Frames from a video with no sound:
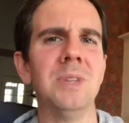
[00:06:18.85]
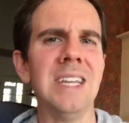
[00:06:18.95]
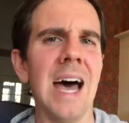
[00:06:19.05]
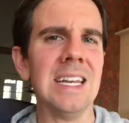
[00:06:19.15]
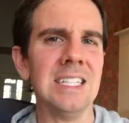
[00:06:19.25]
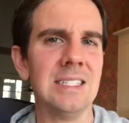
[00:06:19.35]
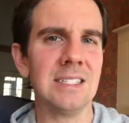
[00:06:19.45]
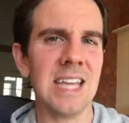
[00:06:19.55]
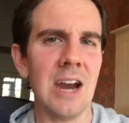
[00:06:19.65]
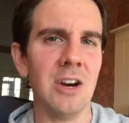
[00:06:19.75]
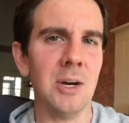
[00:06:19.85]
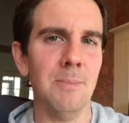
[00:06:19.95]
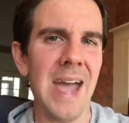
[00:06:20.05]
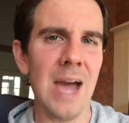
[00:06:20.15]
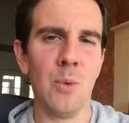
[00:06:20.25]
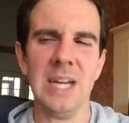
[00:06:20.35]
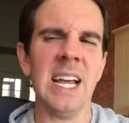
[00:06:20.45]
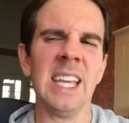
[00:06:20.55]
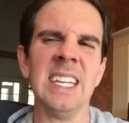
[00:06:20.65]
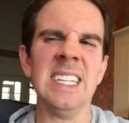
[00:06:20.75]
but not in a scary or bad way,
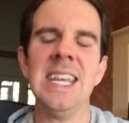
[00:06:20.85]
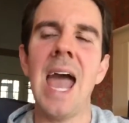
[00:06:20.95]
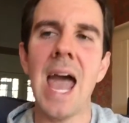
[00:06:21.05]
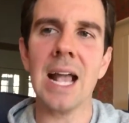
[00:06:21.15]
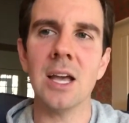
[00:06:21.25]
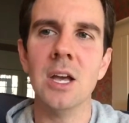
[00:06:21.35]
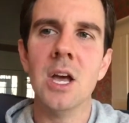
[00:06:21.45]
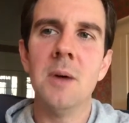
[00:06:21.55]
not like an attack,